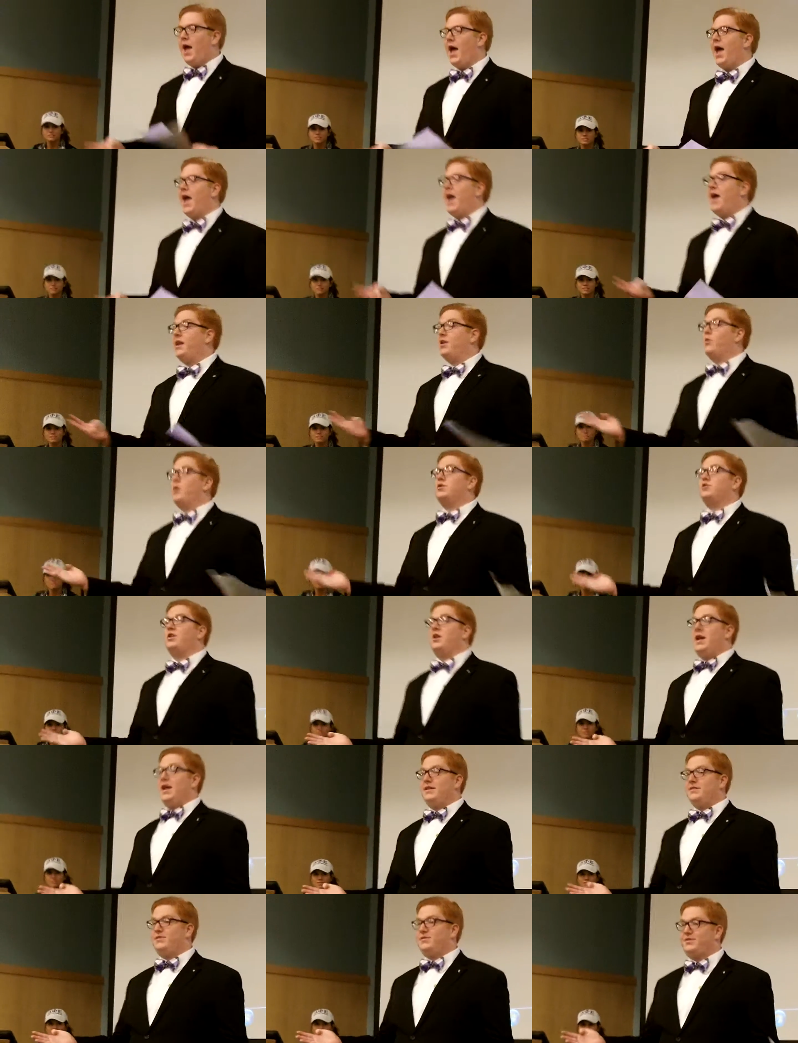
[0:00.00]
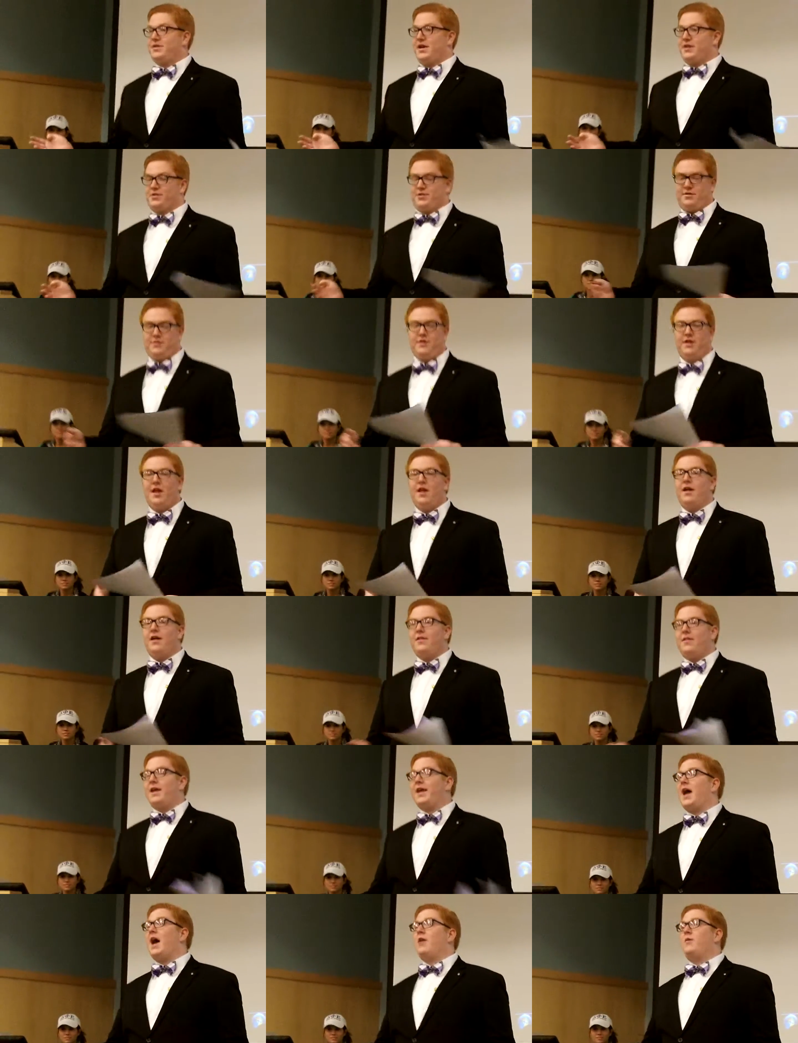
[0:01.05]
and question and answer session. Ow.
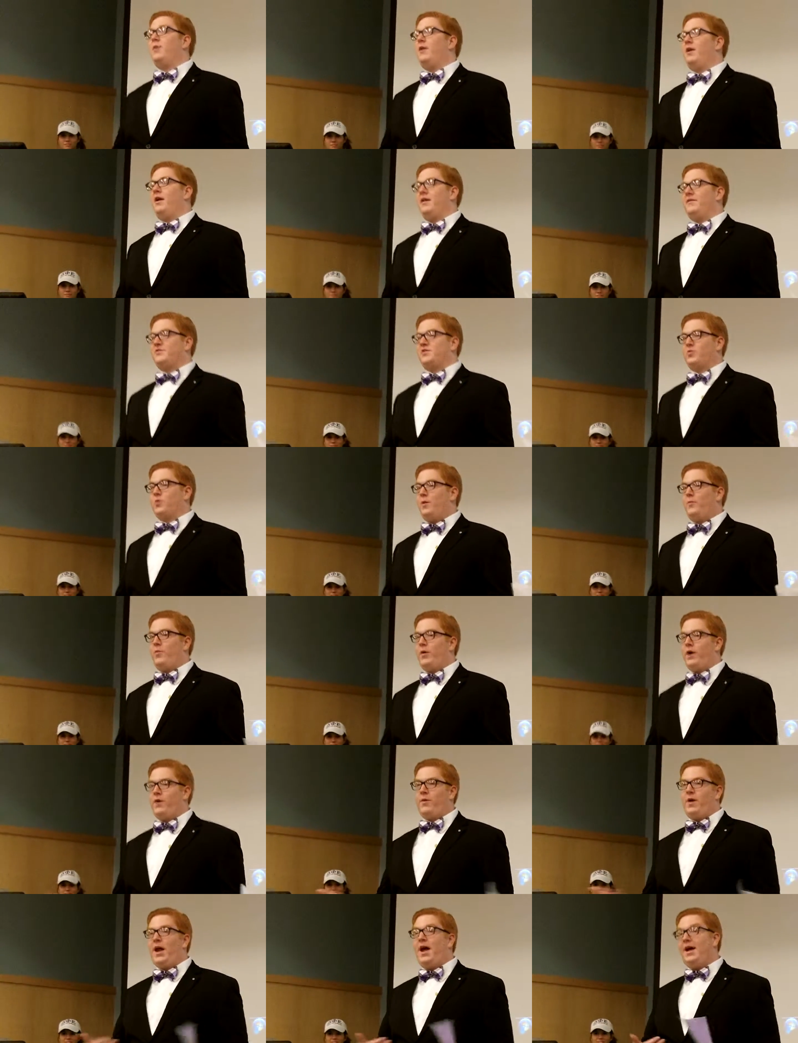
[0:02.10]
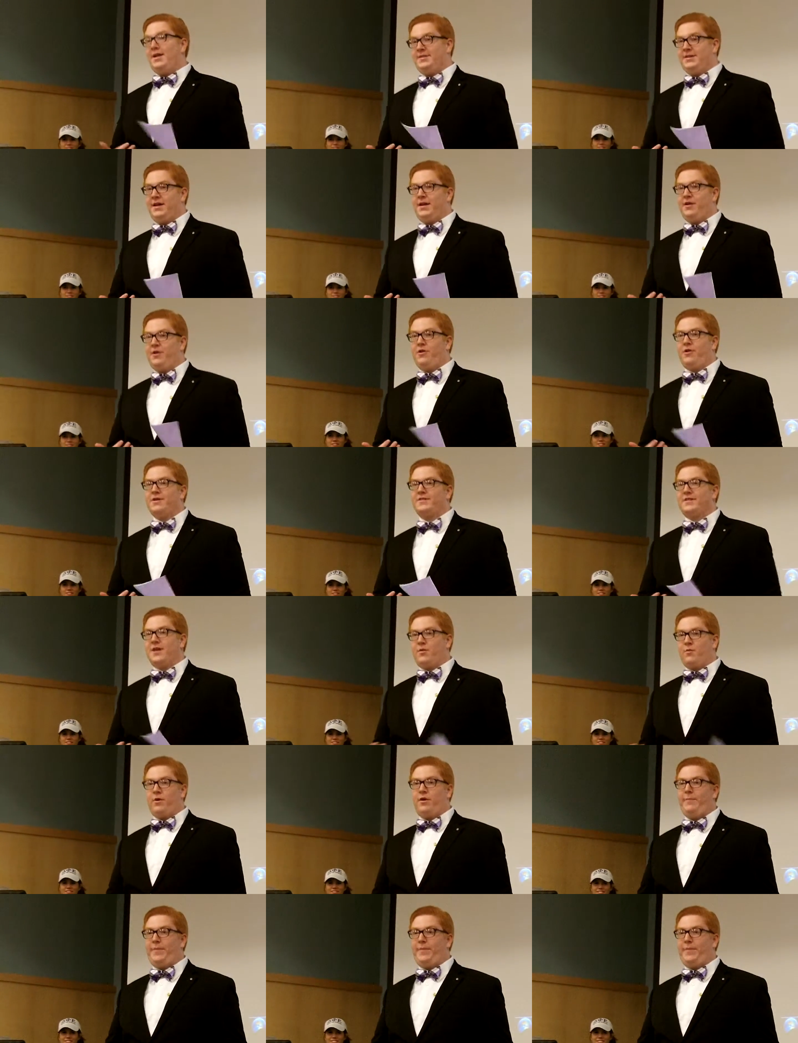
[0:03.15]
Thank God we swimwear when I did it, or else I